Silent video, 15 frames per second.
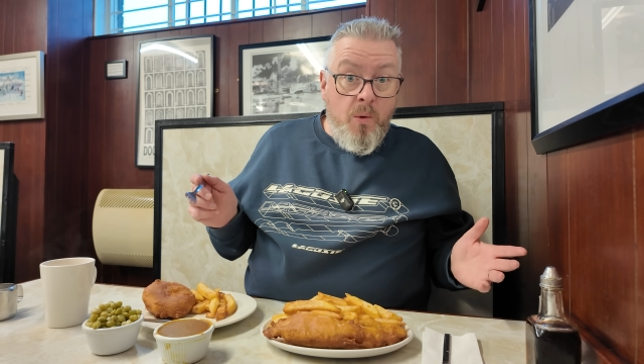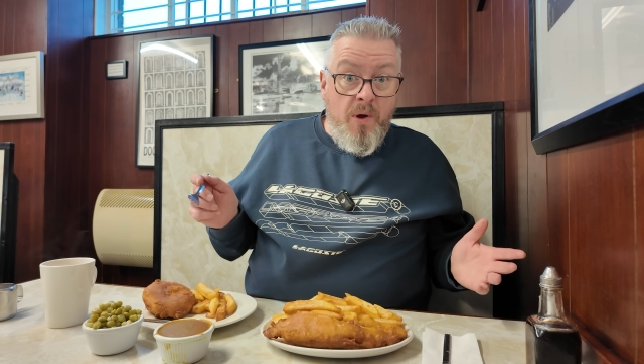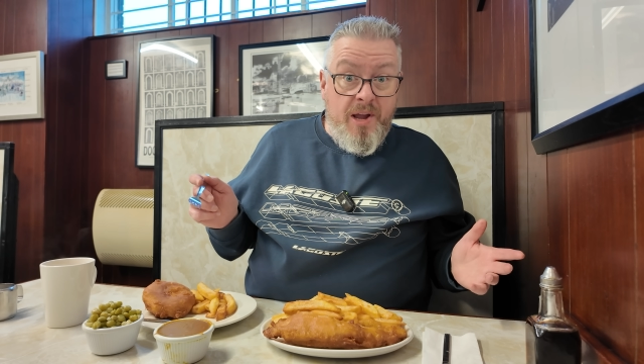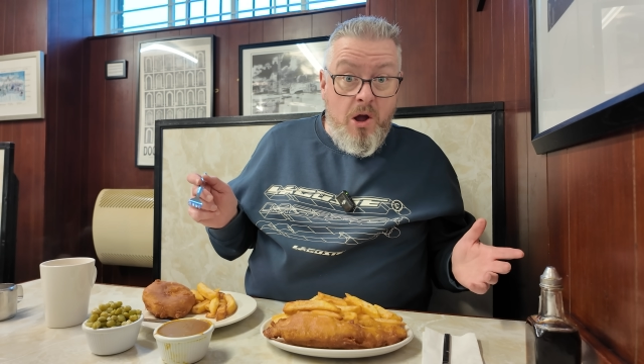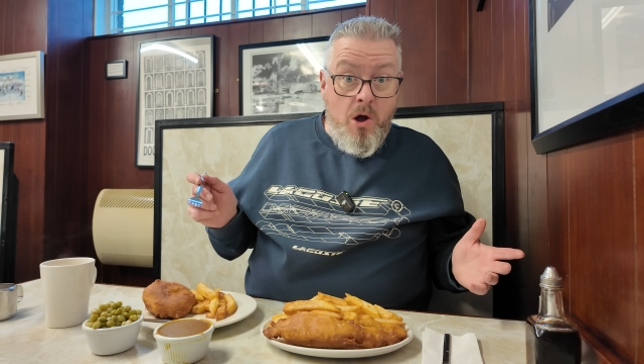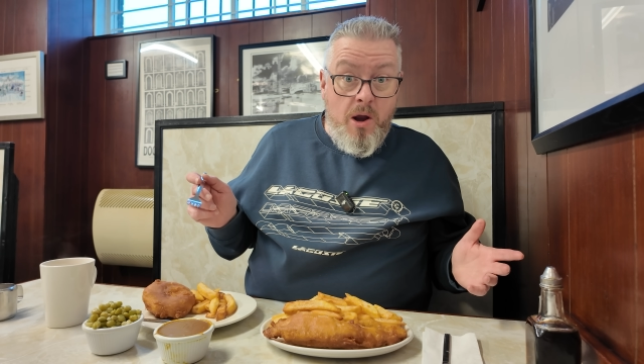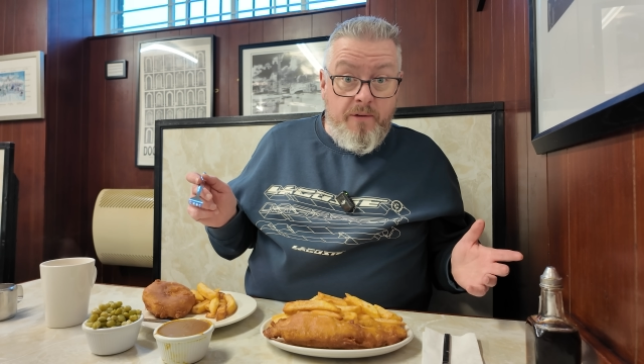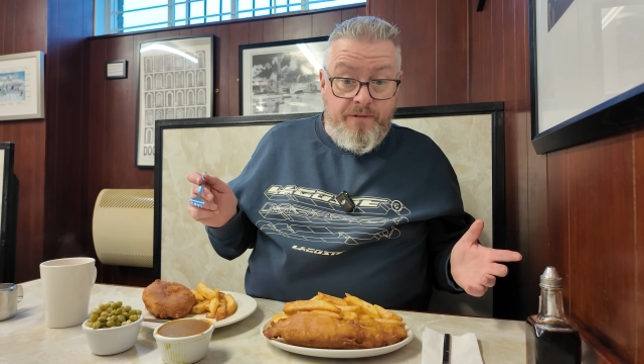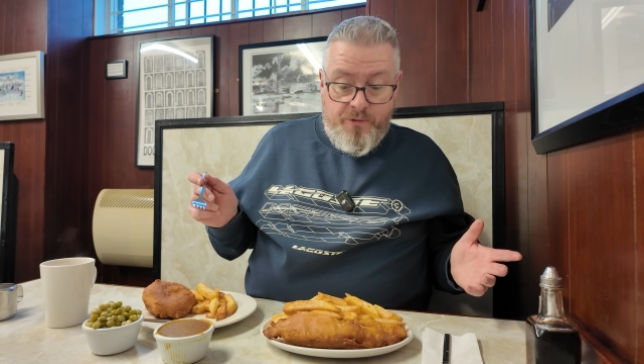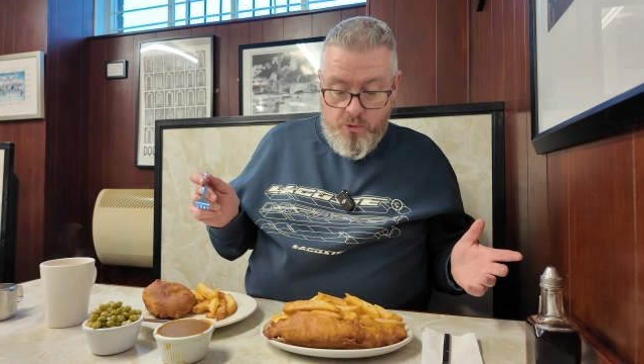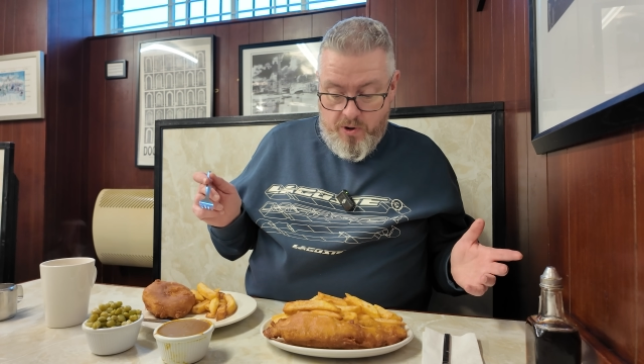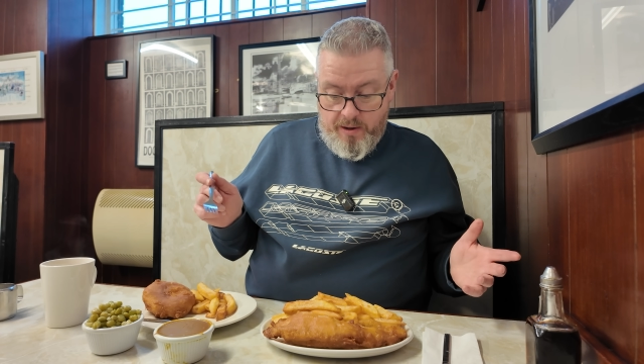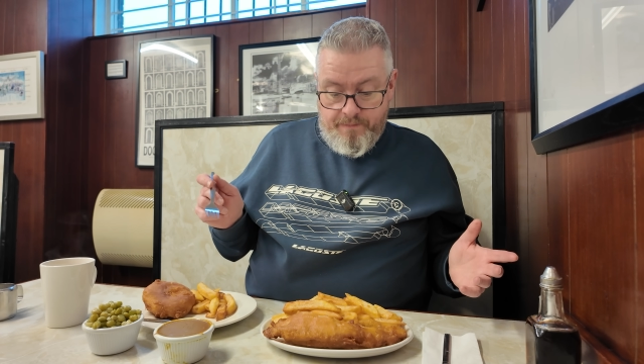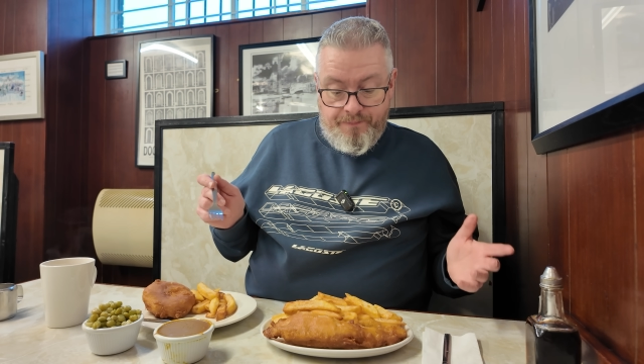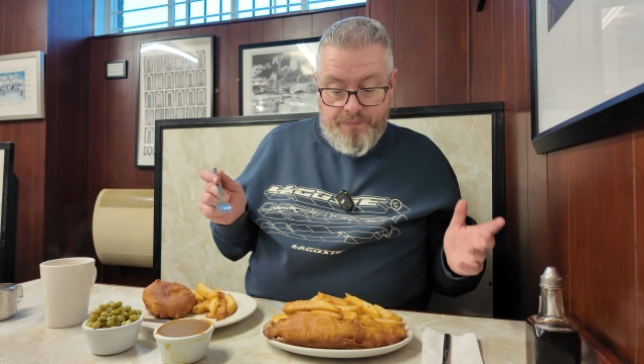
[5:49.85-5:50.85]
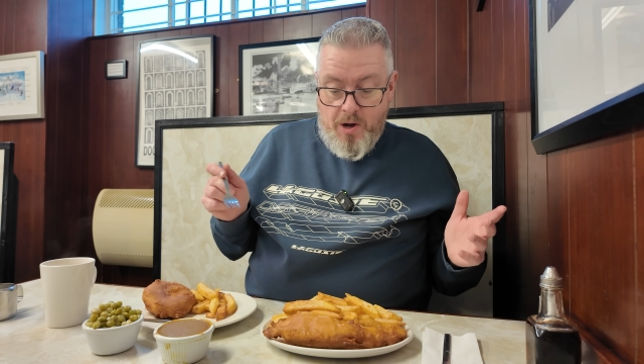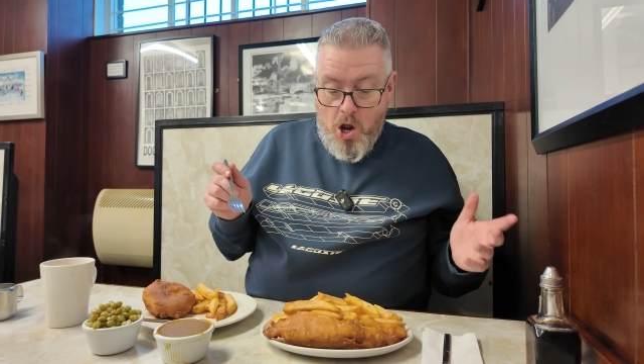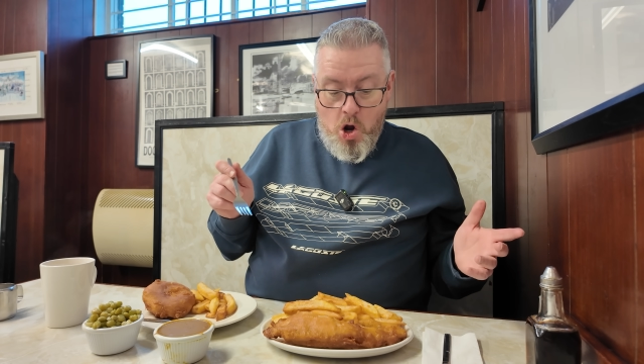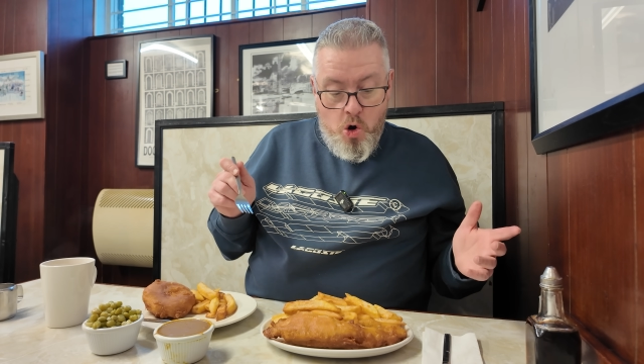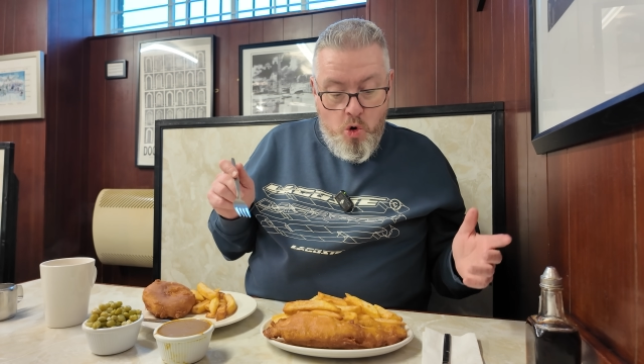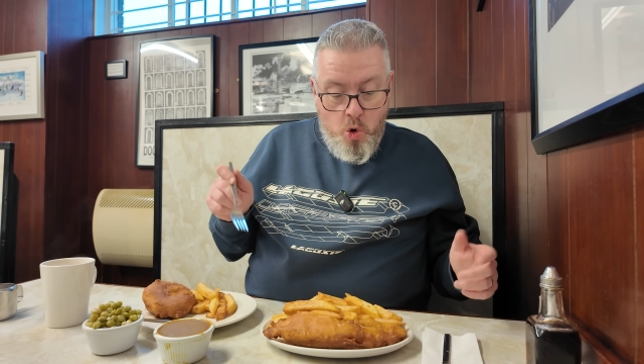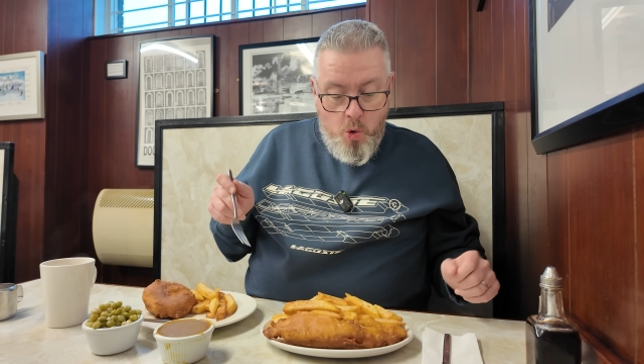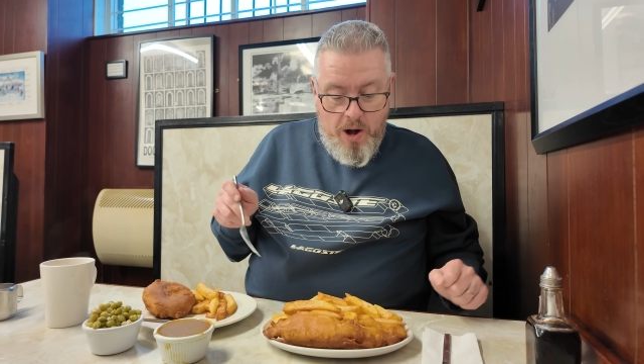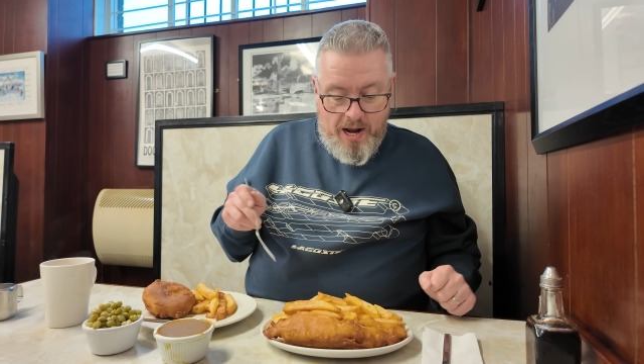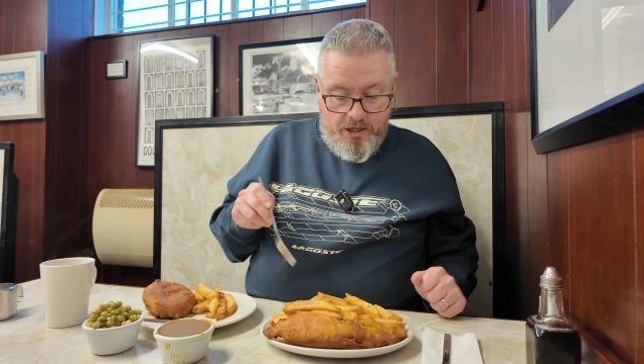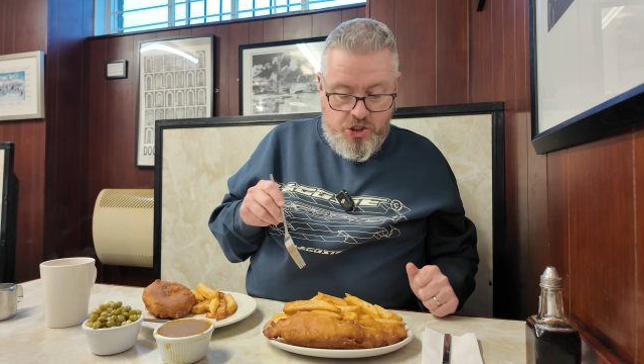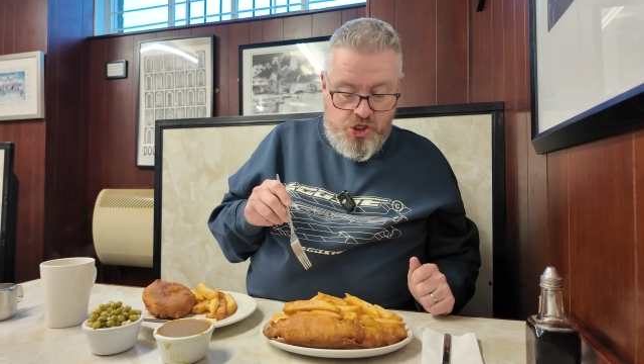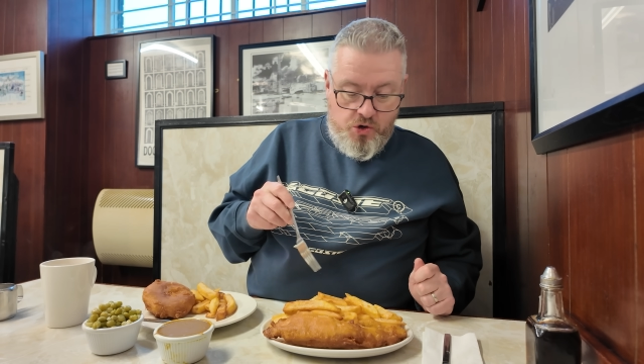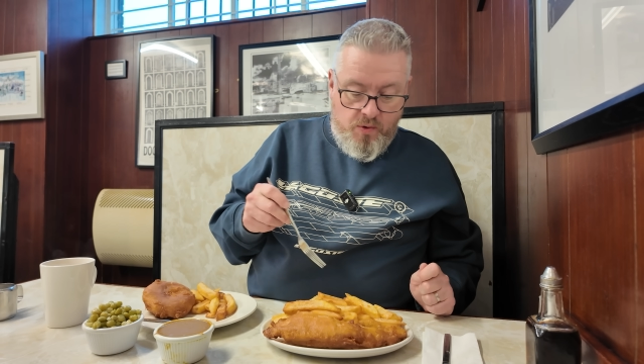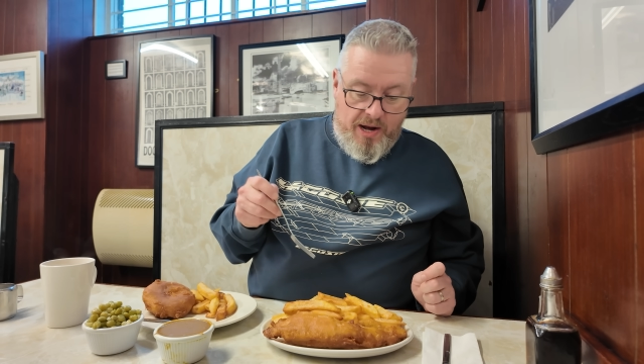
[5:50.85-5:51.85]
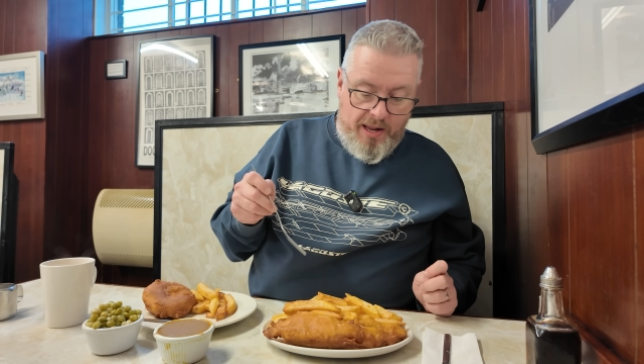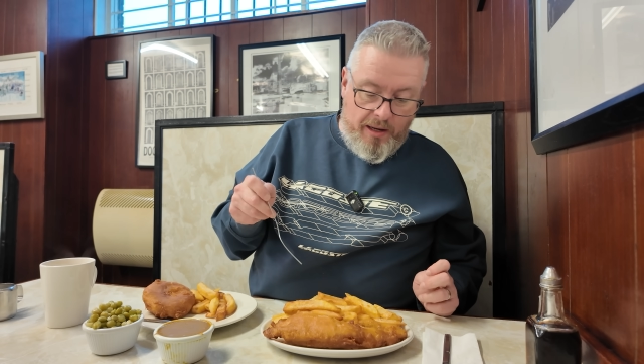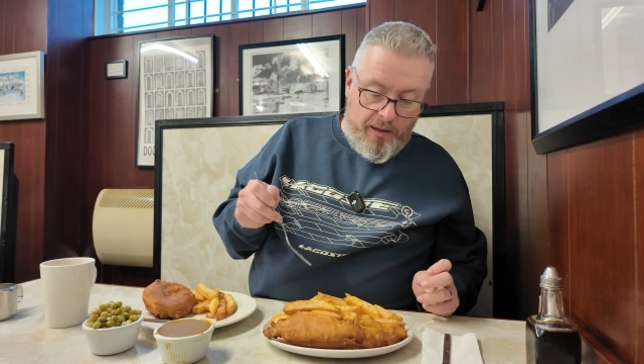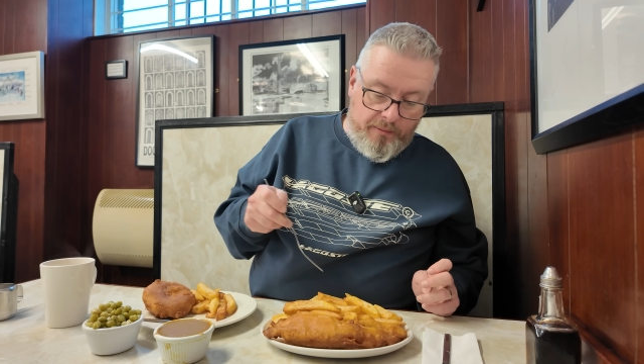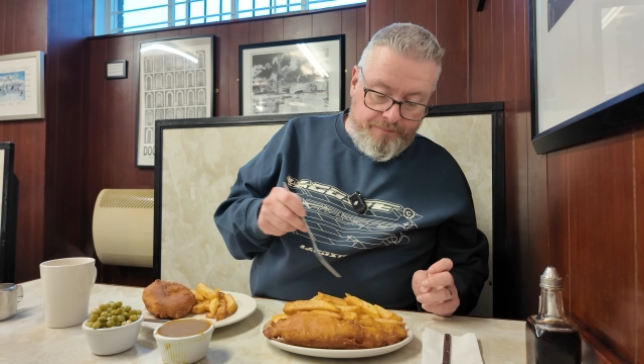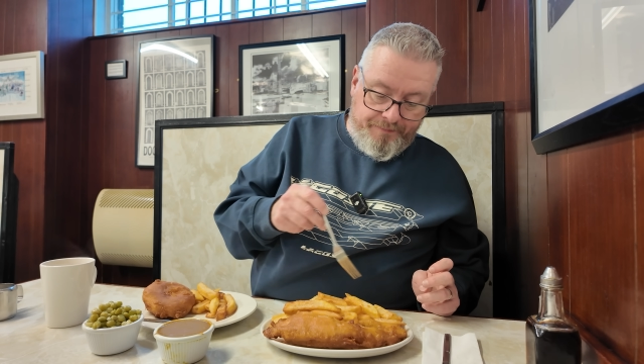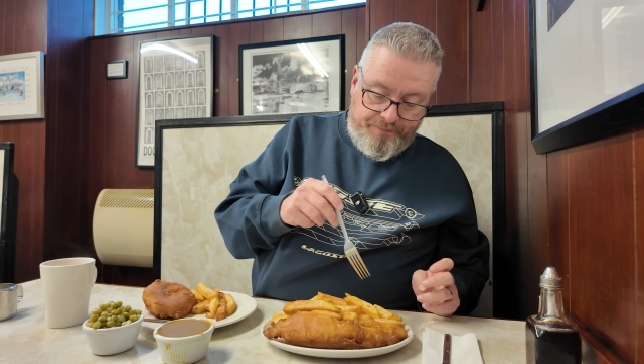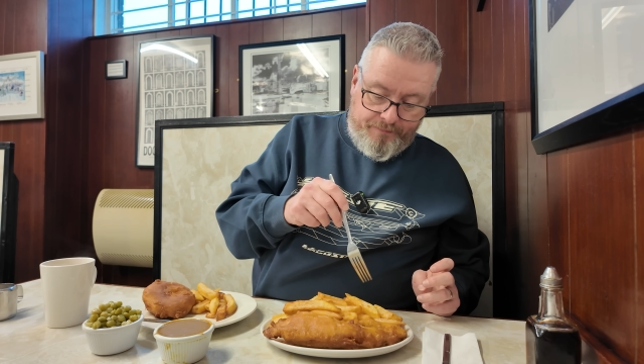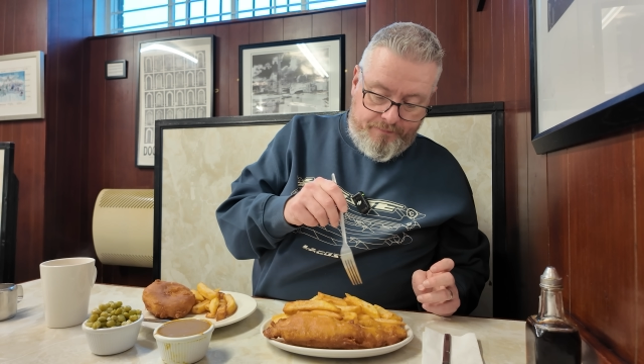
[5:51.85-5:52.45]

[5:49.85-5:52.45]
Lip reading: we're going for it au naturel.